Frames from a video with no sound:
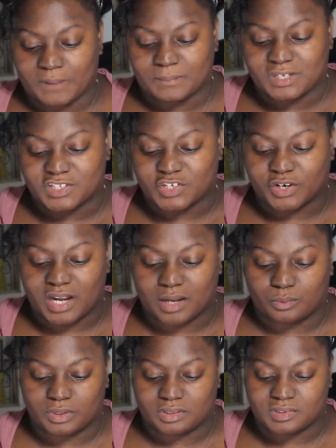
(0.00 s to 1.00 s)
I'm going to start
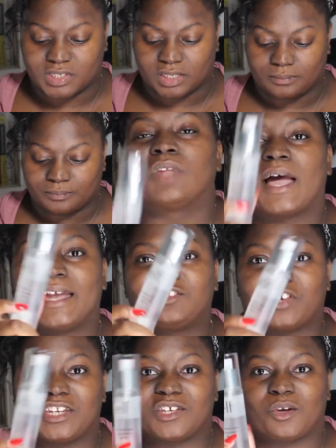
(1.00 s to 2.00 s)
out with some
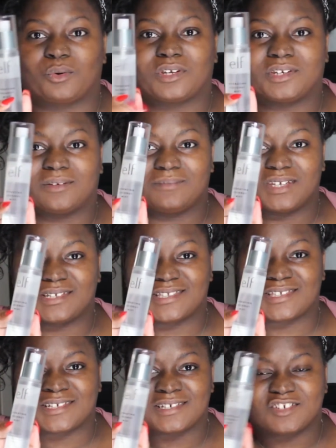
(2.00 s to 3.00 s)
hydrating coconut
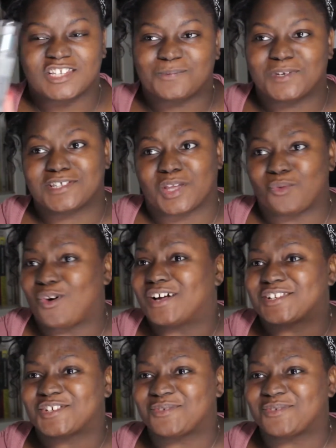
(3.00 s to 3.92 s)
mist just because I want to